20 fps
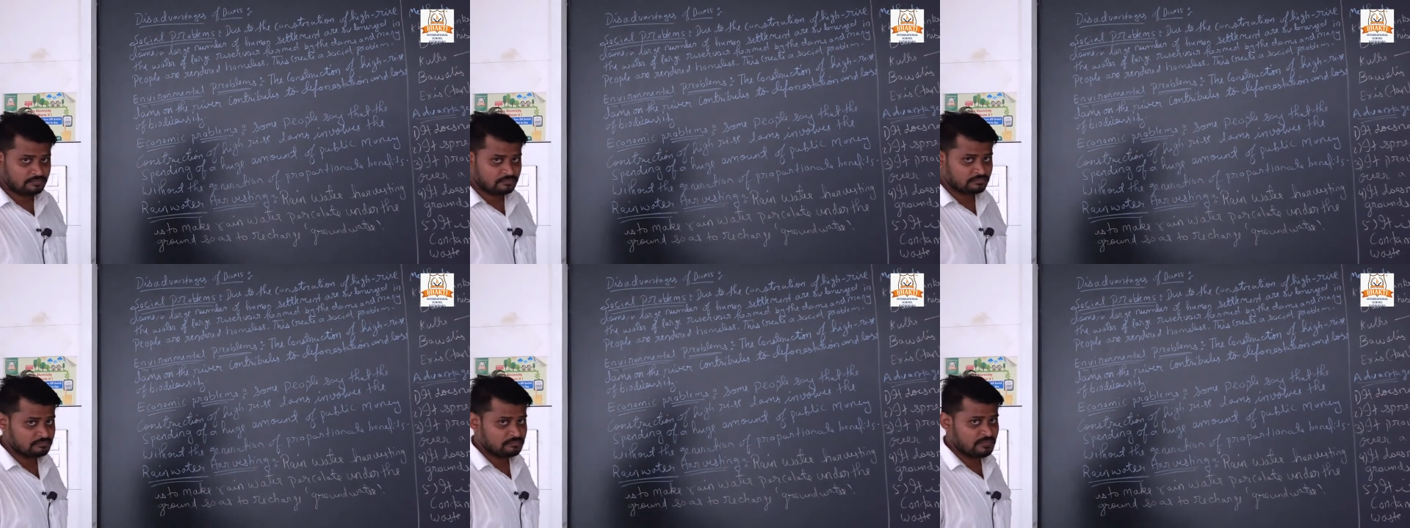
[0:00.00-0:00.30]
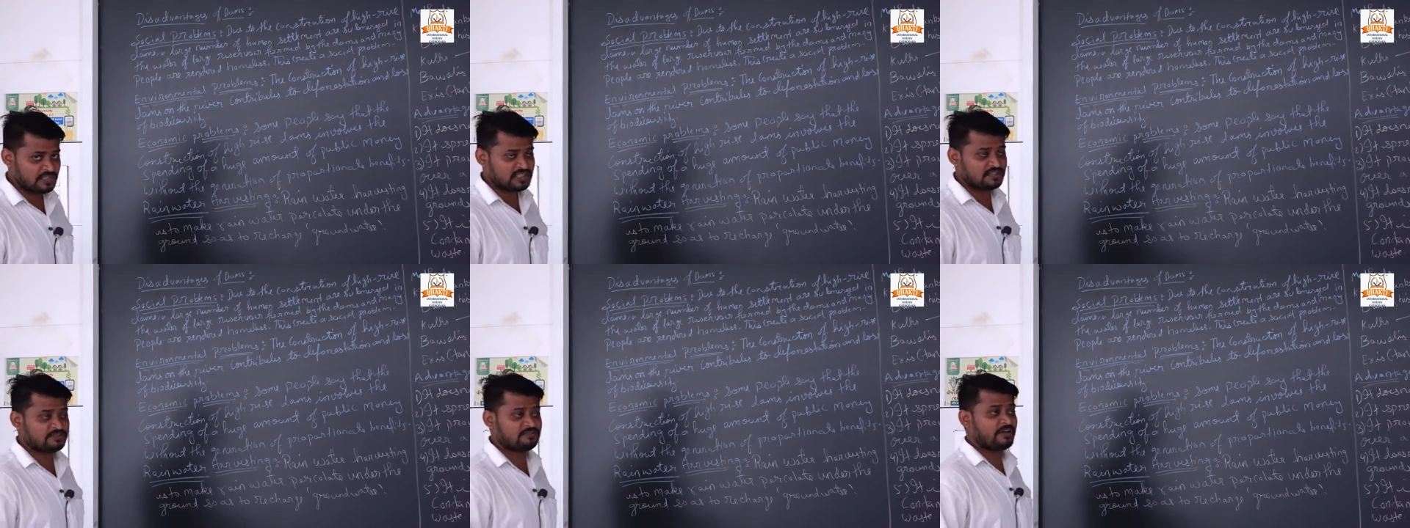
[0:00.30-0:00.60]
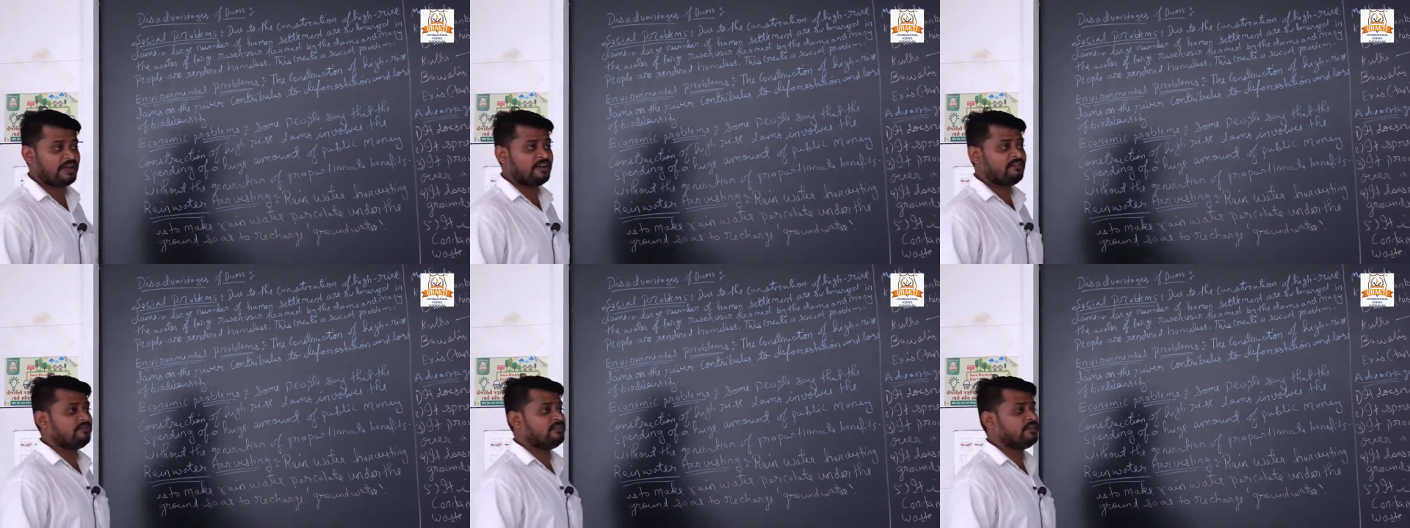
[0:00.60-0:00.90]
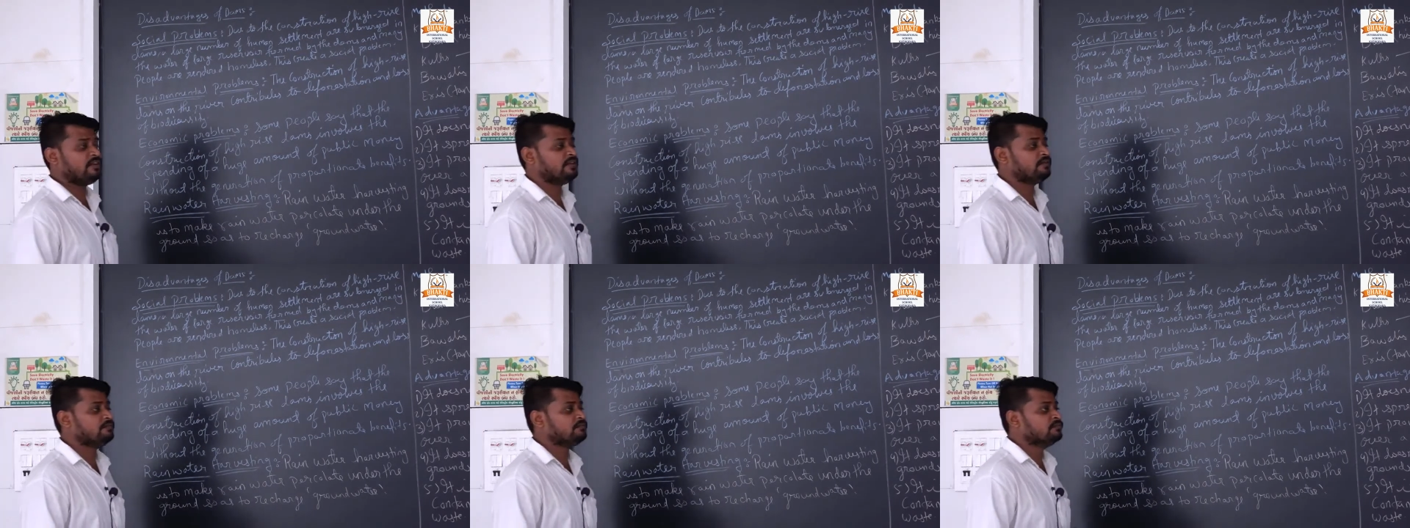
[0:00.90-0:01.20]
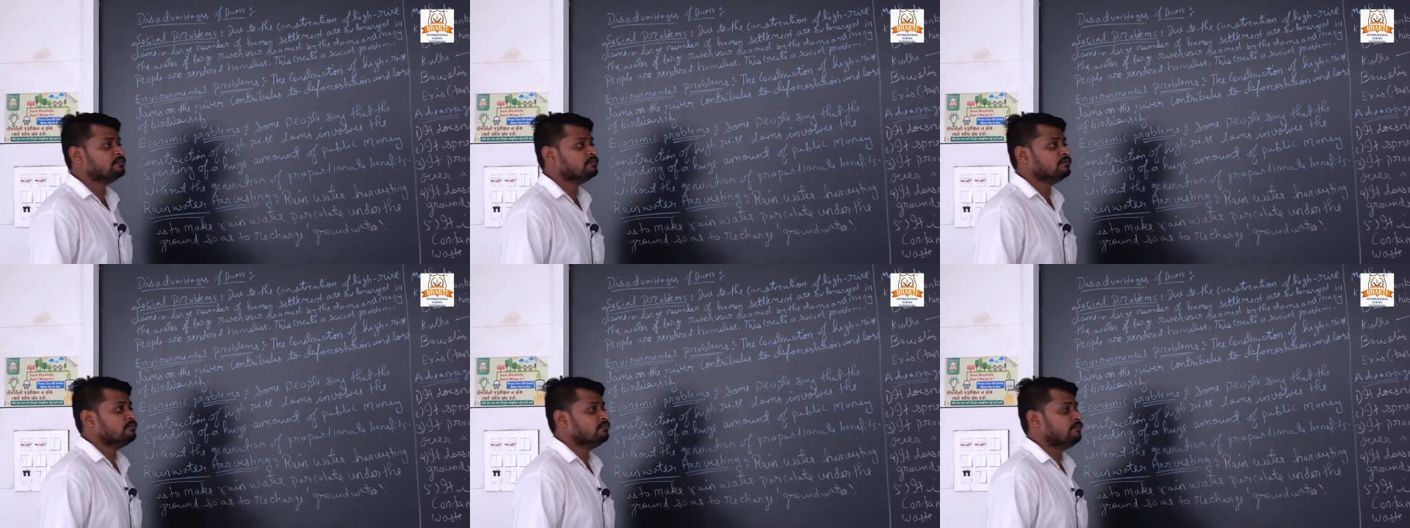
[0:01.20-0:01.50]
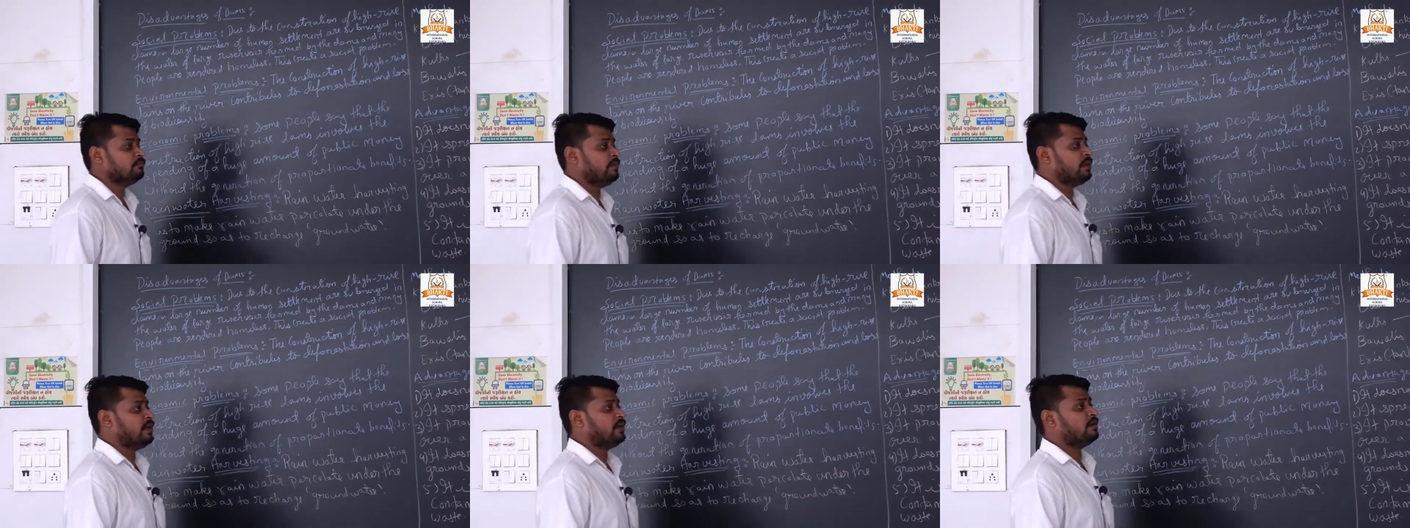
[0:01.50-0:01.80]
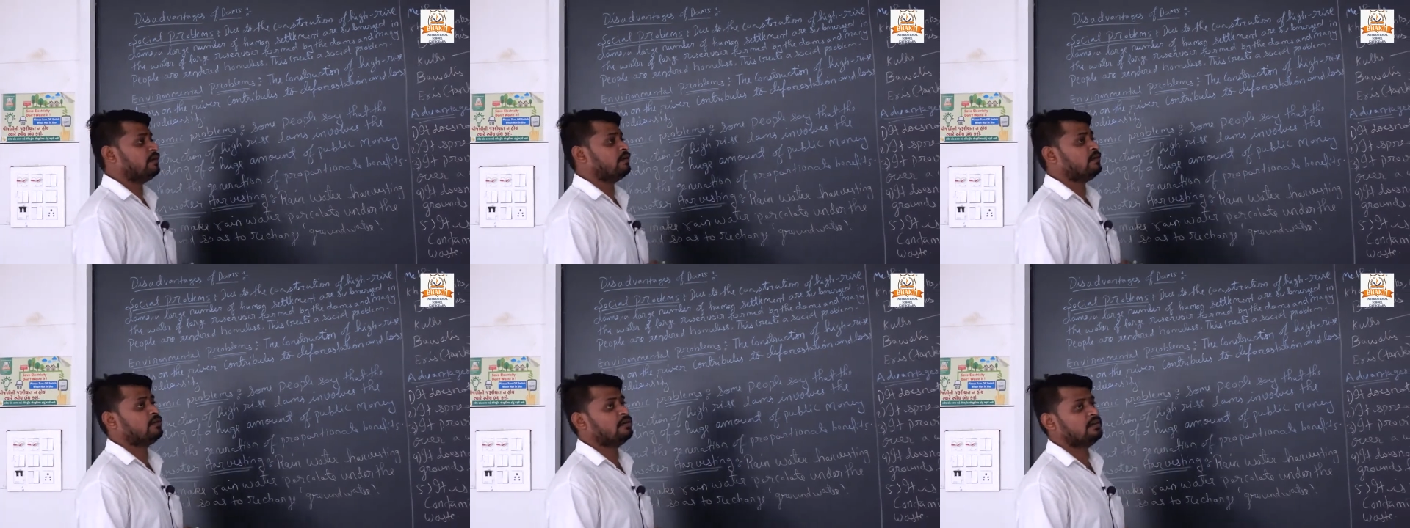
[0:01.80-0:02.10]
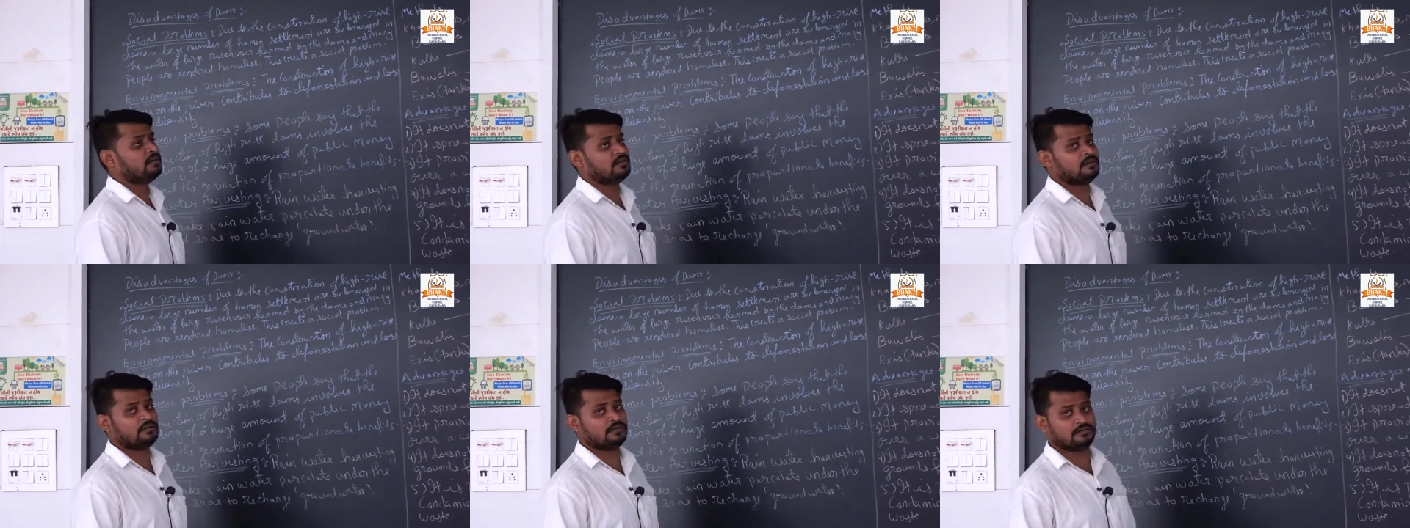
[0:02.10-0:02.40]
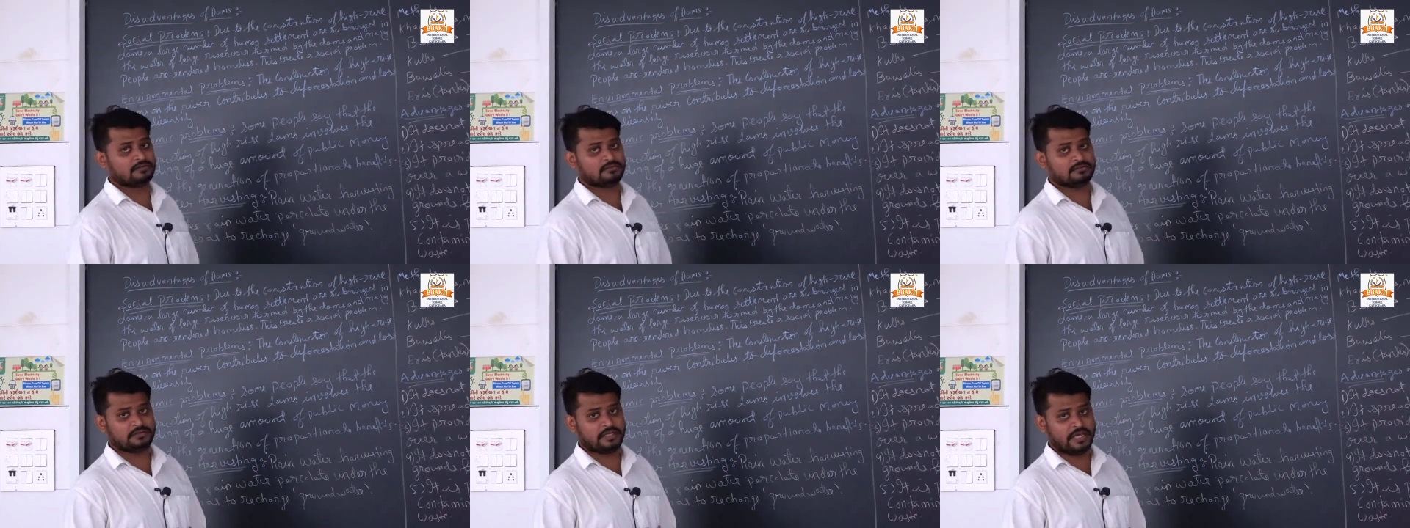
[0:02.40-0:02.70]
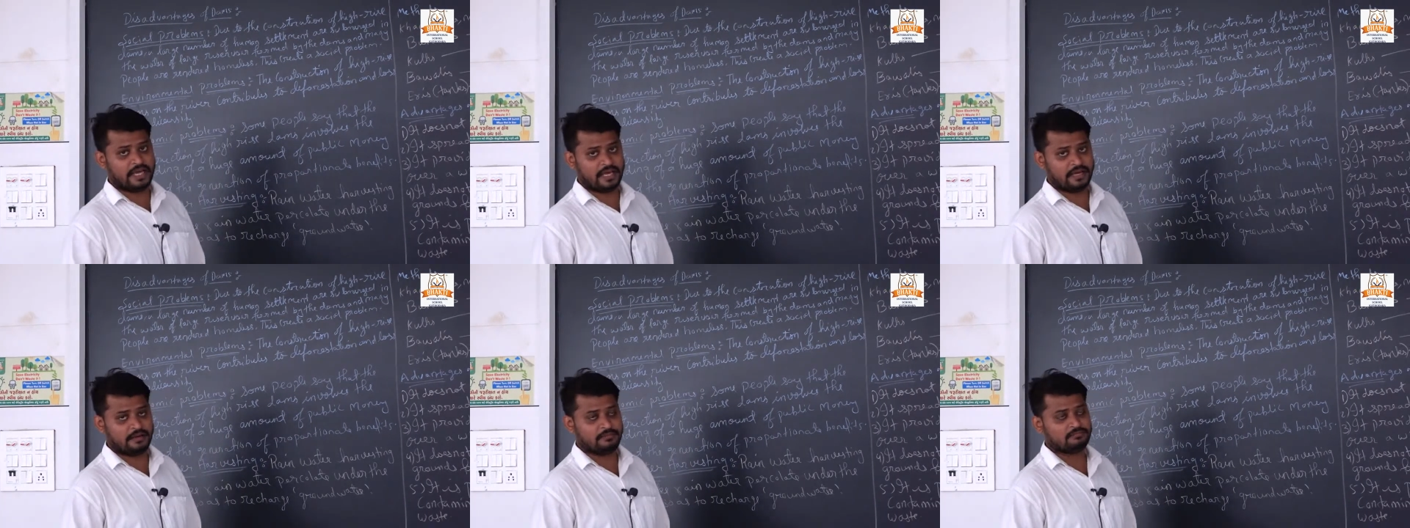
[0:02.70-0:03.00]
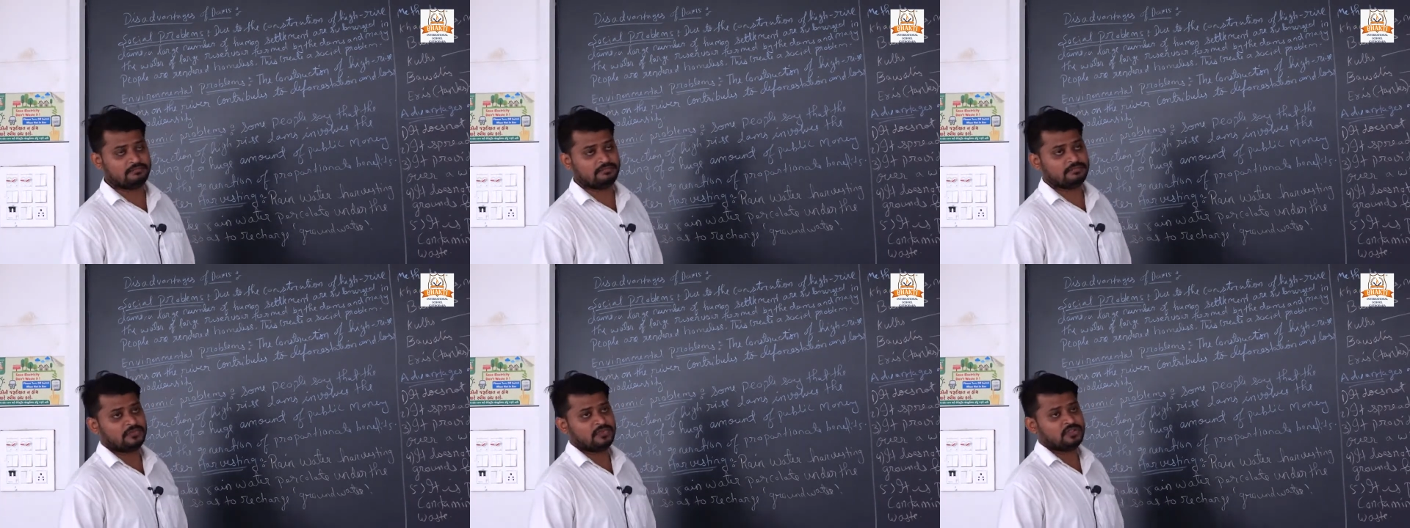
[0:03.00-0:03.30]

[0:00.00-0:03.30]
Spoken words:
Means when we make a dam,